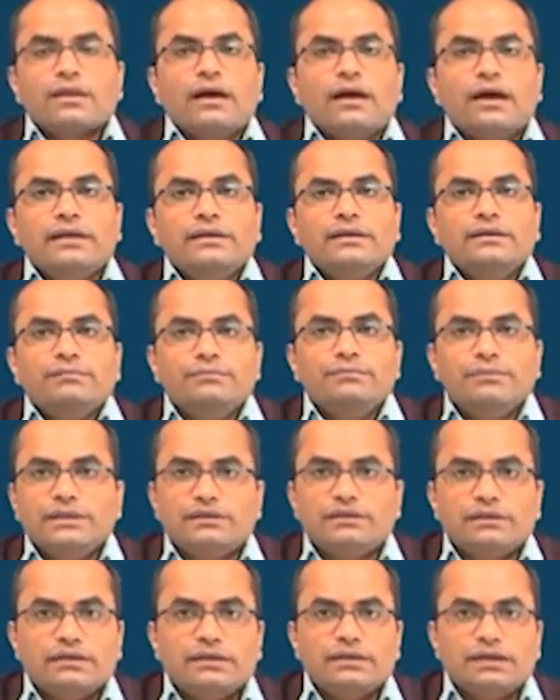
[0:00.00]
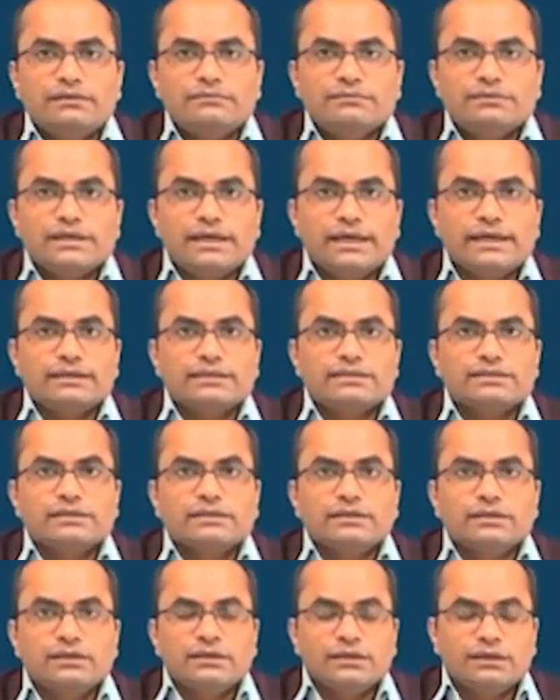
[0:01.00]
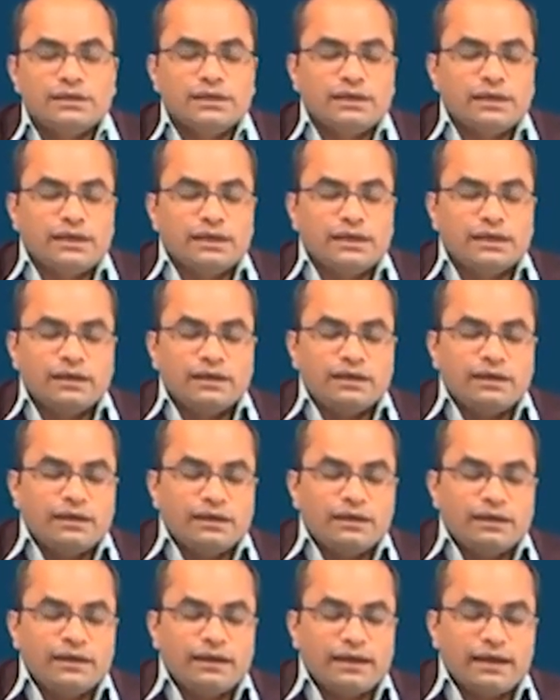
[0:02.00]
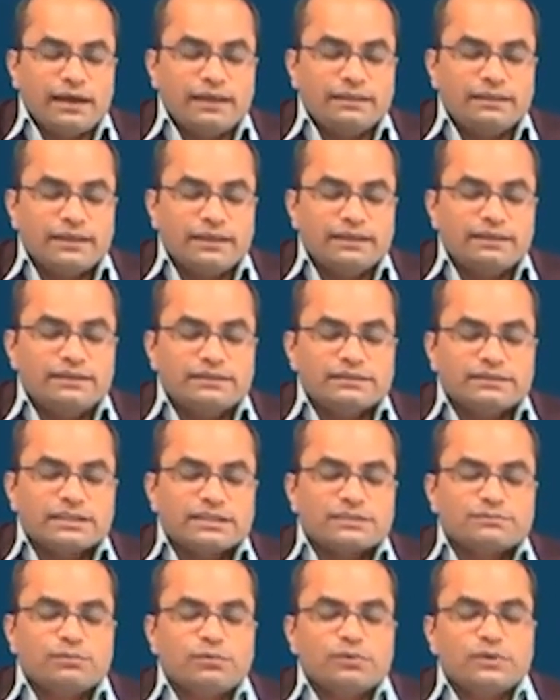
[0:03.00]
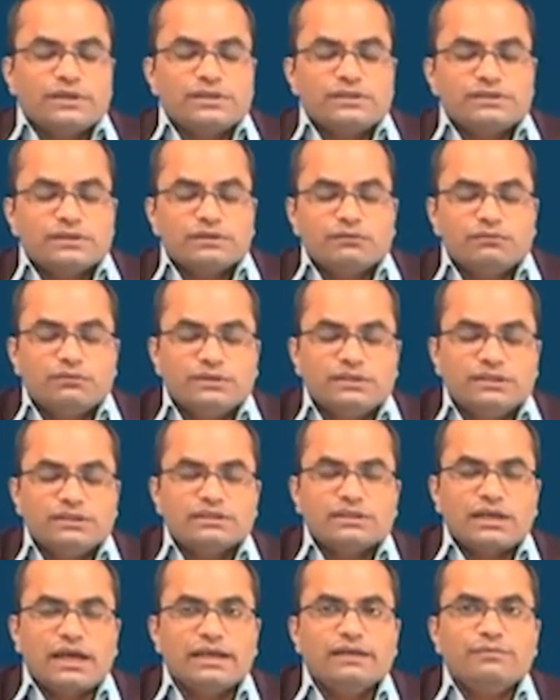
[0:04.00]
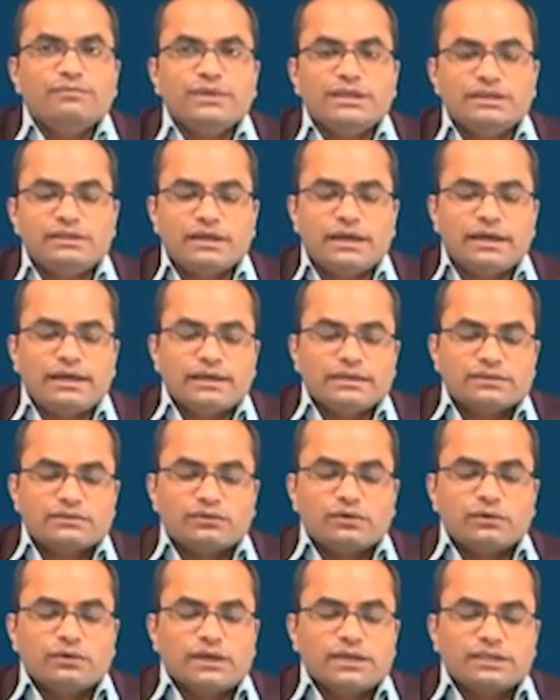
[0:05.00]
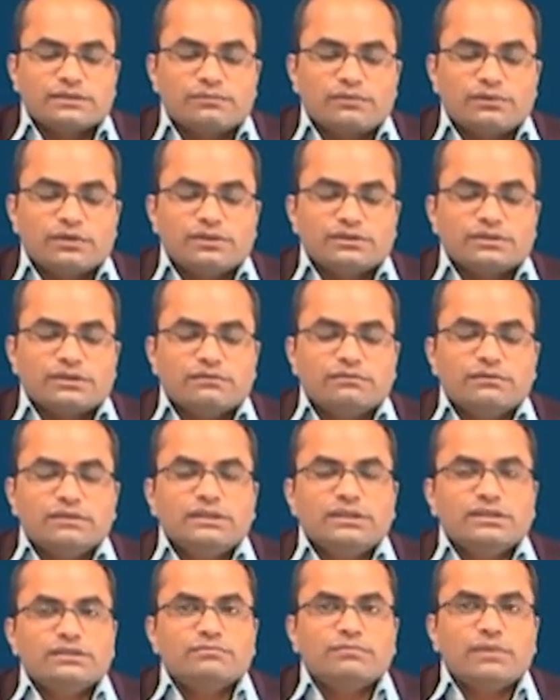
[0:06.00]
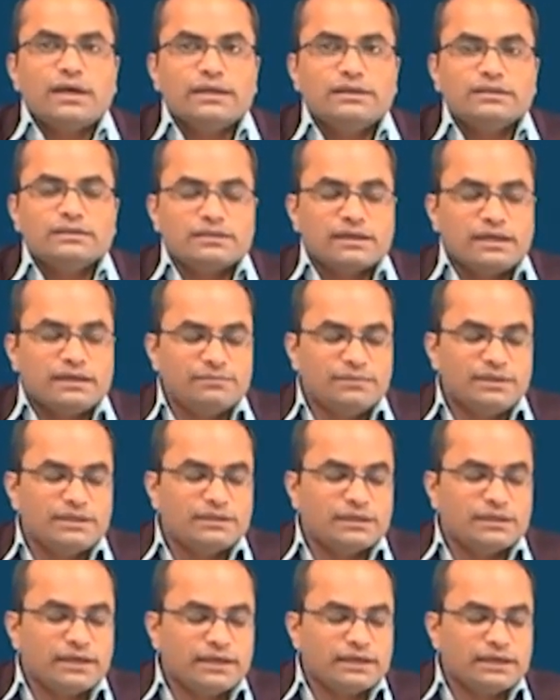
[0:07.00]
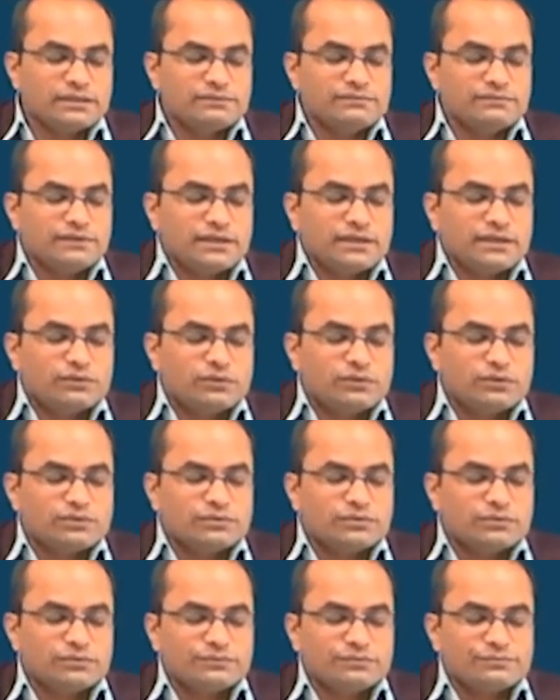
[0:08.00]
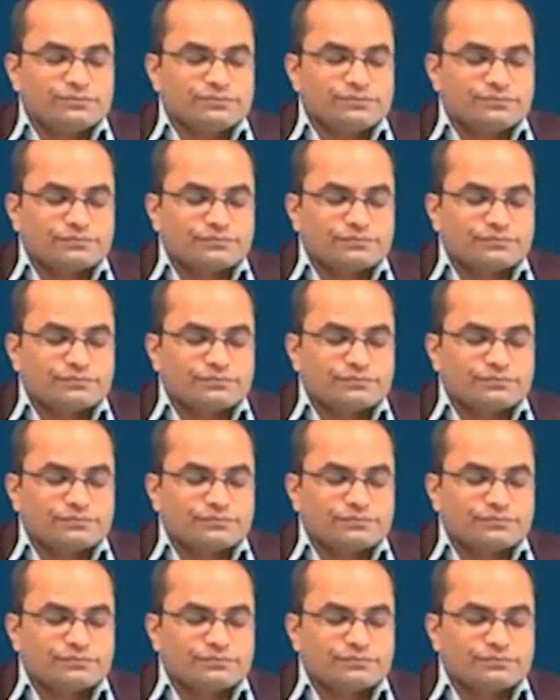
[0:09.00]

i beta times x. And then this exponential with this i beta x or exponential with this minus i beta x we can also